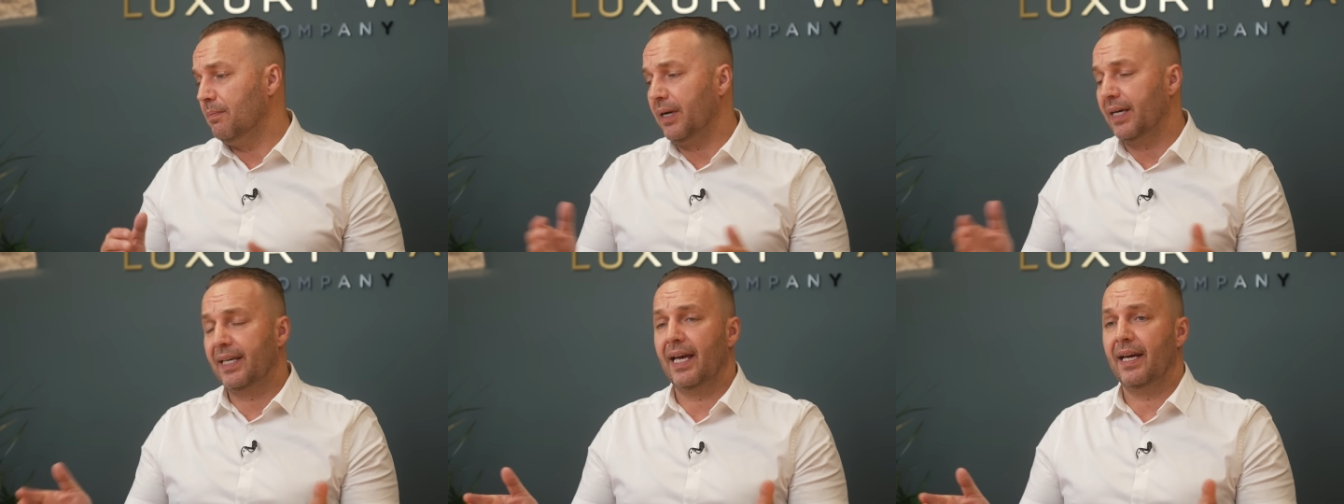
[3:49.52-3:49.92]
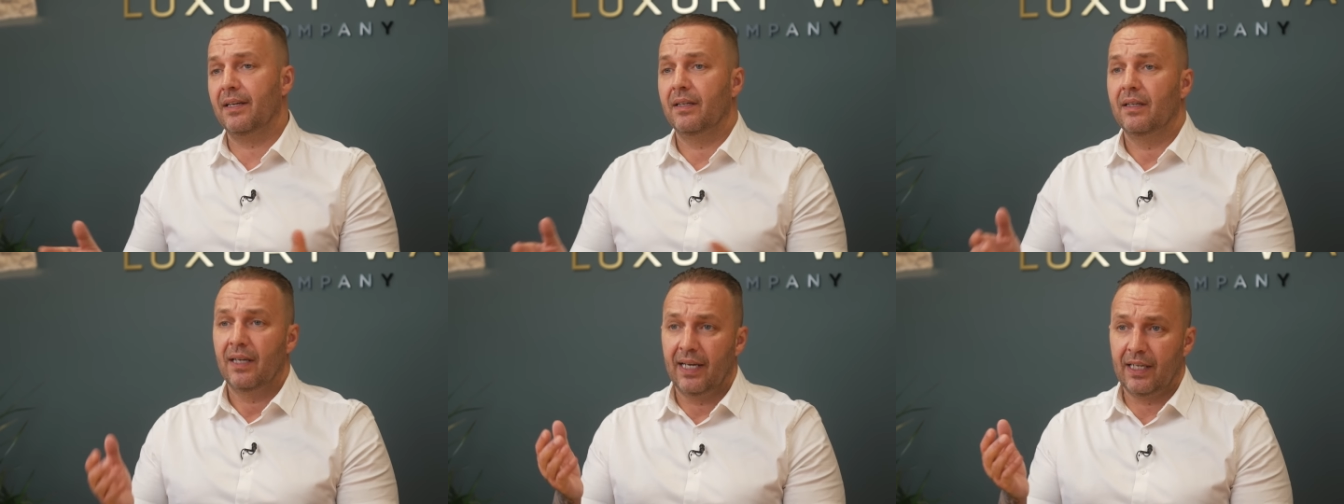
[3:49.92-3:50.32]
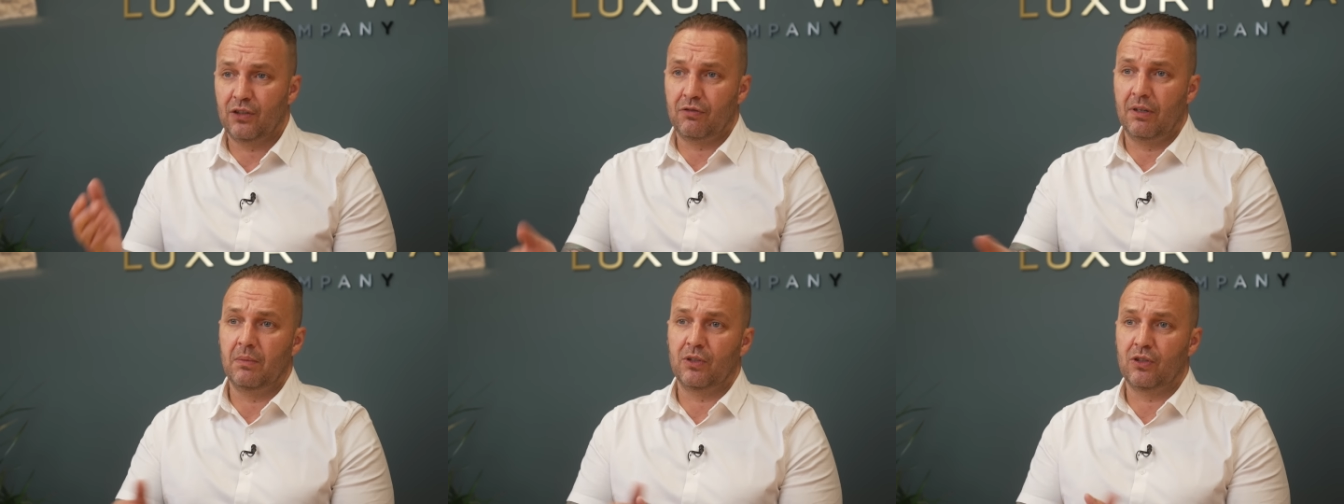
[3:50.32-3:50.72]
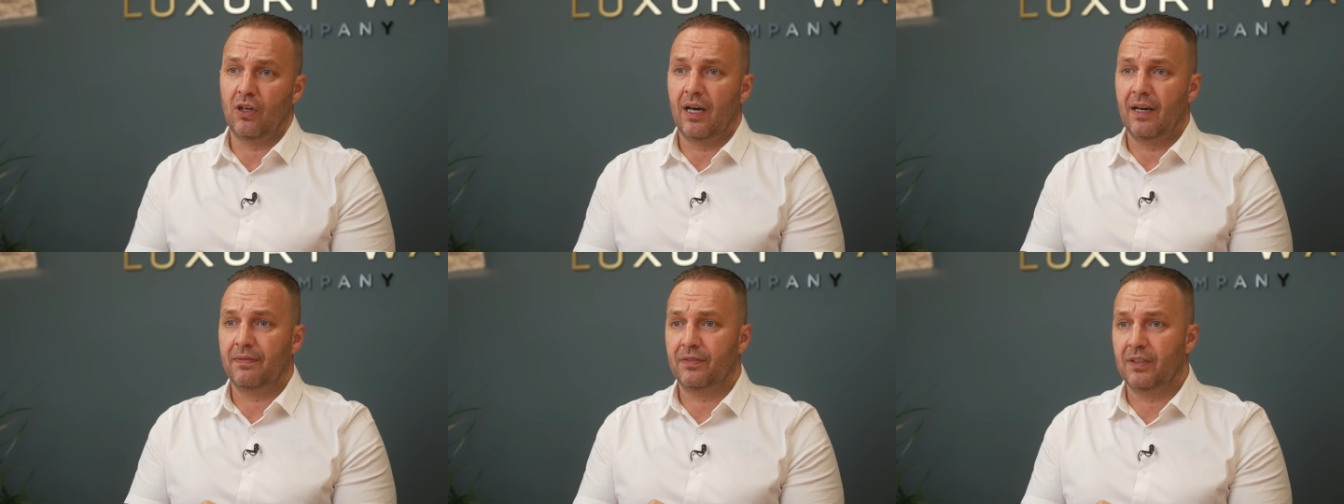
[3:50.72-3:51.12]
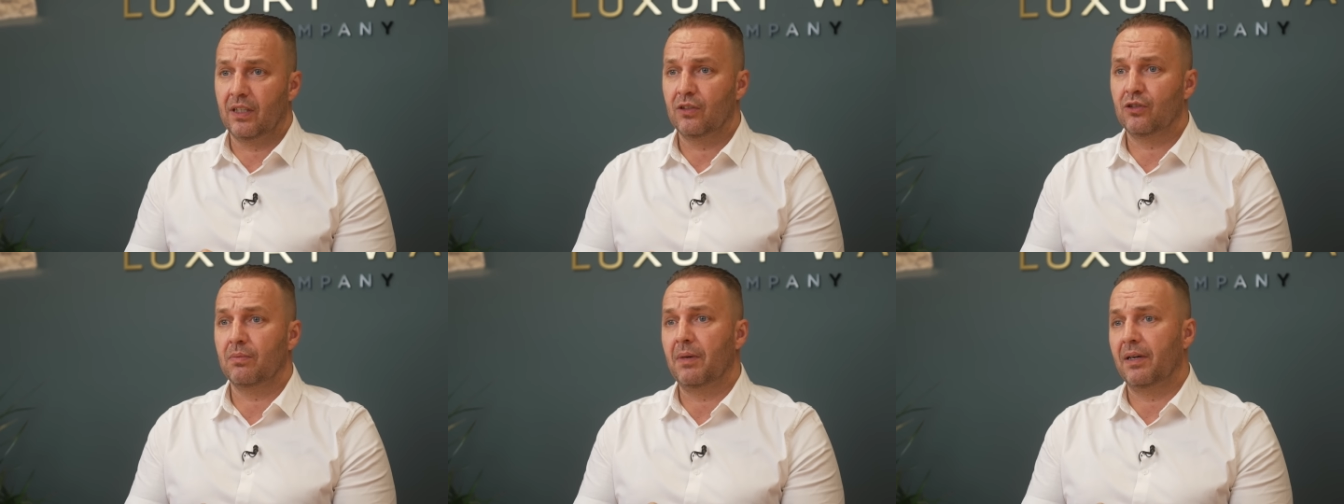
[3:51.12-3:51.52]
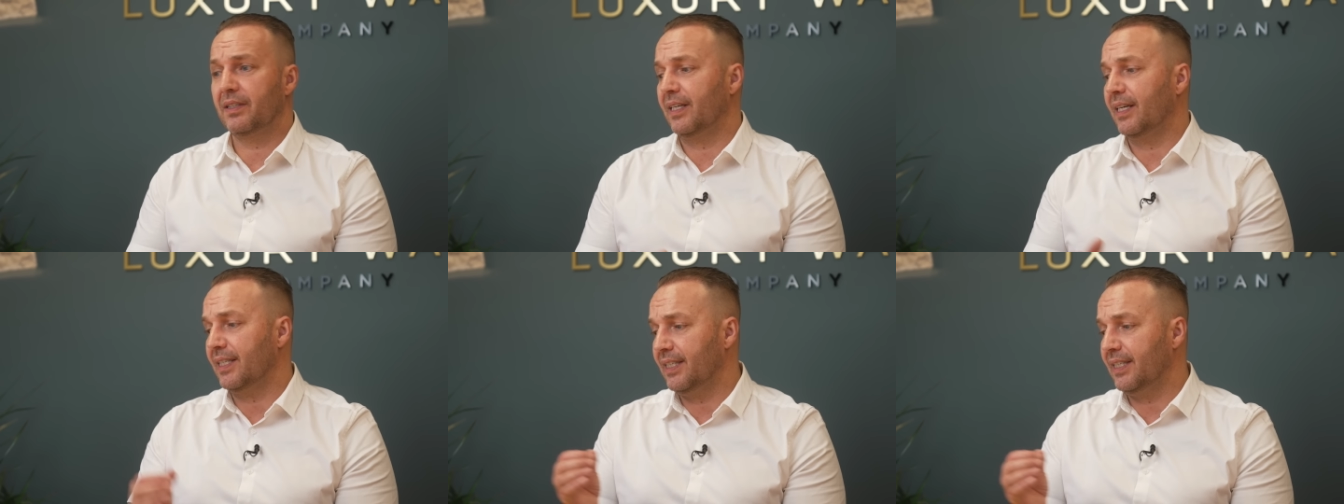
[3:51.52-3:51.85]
But again, extremely sought after Submariner,